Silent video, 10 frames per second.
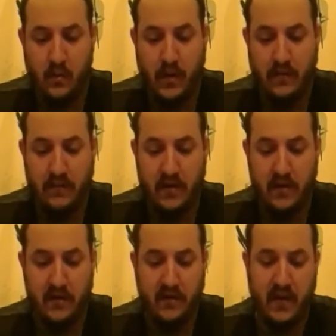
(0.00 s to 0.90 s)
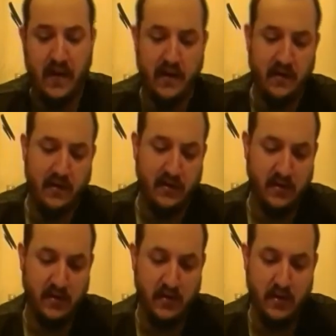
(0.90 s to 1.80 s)
we have to understand
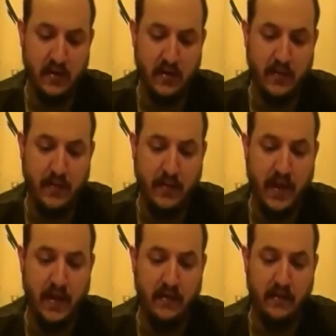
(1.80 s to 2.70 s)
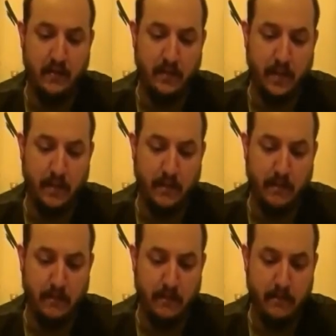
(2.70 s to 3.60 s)
that
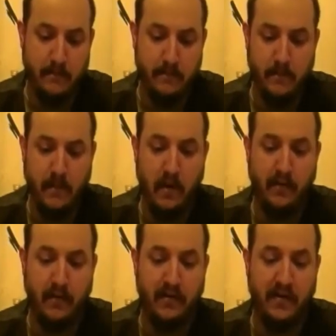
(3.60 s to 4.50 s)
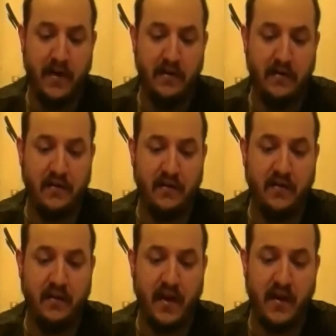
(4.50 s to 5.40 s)
our, our founders
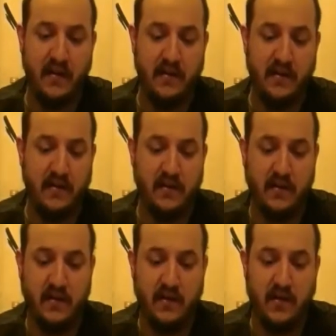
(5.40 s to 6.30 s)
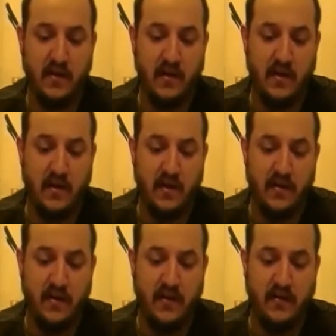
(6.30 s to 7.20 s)
designed
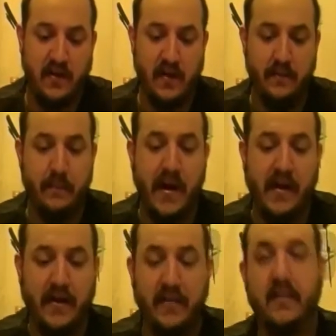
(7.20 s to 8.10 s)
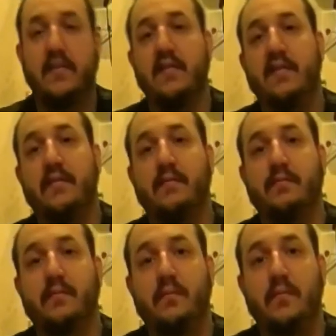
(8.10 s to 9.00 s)
this uh, balance
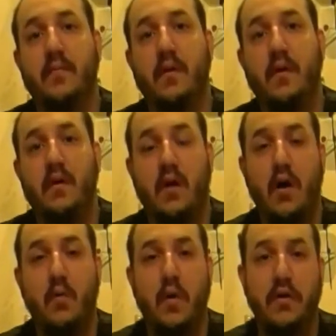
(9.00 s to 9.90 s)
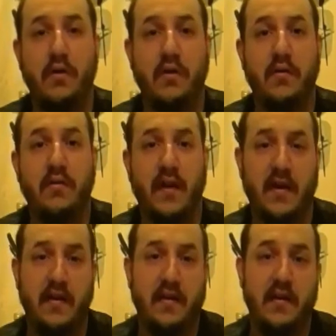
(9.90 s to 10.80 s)
on what you could
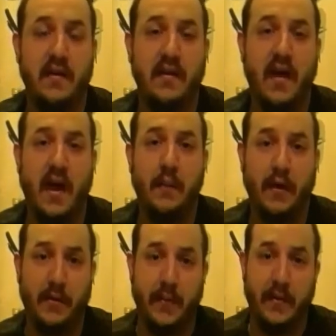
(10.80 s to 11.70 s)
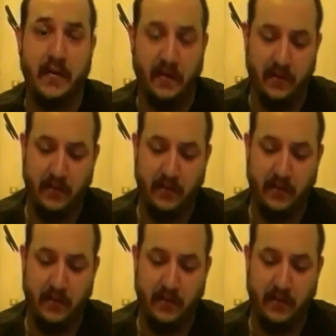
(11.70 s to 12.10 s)
say a pyramid.